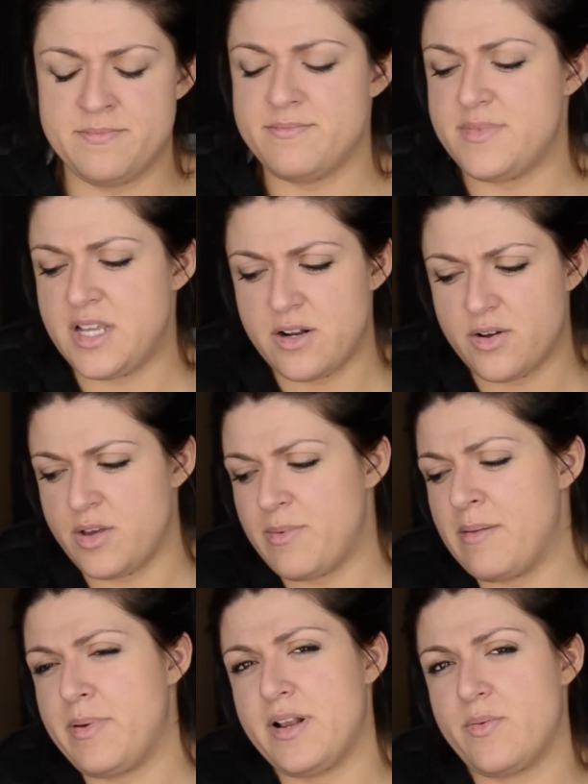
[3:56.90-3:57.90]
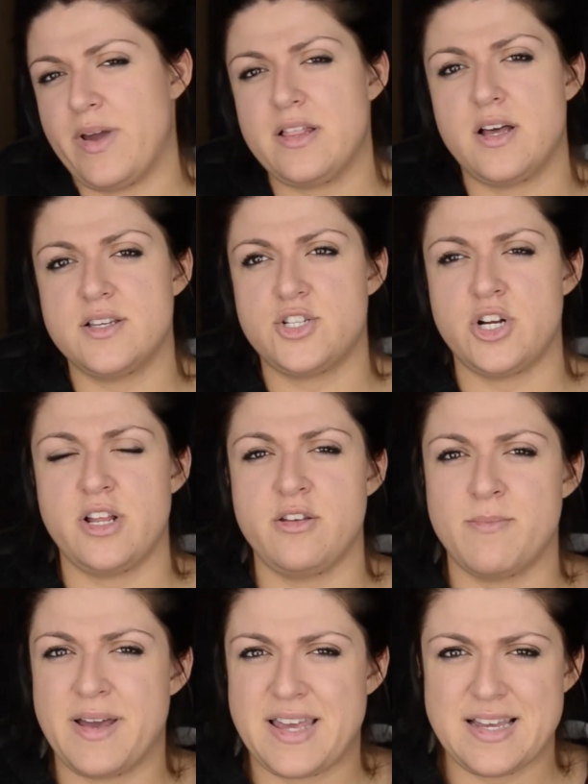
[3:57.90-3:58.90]
you know you might be in a weight loss journey,
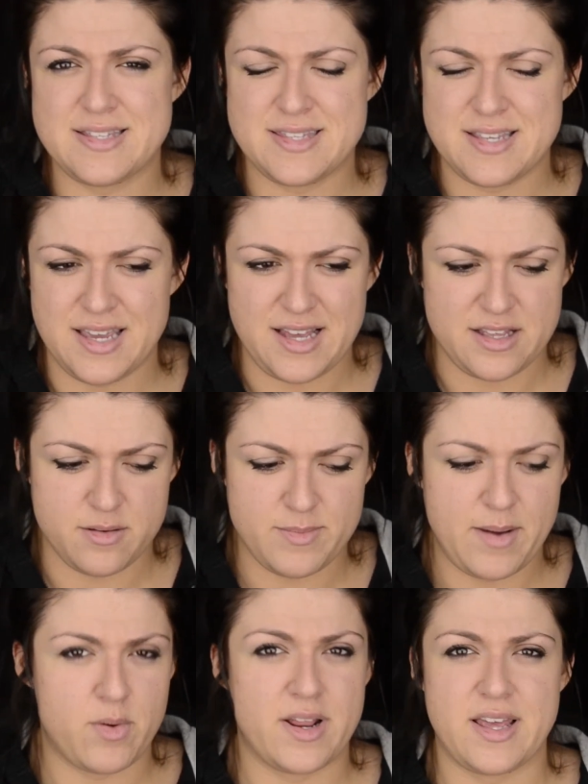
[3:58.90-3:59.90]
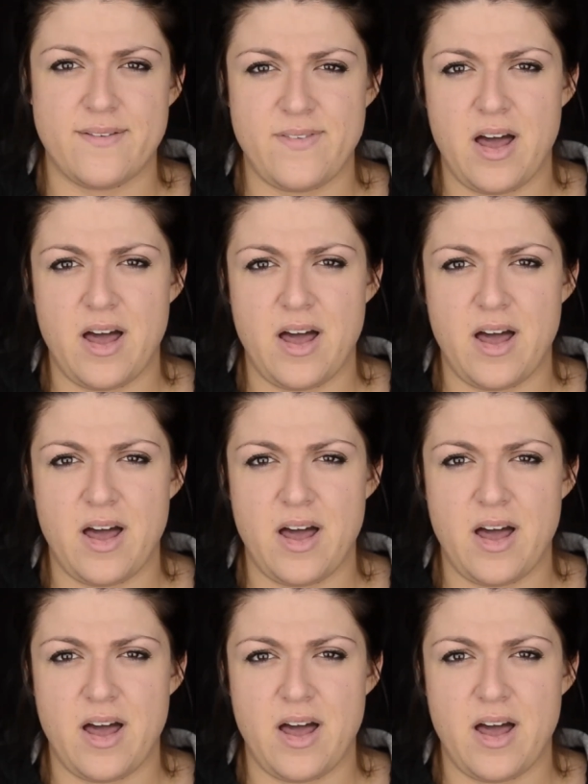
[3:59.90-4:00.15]
you might get sick, and you might want to give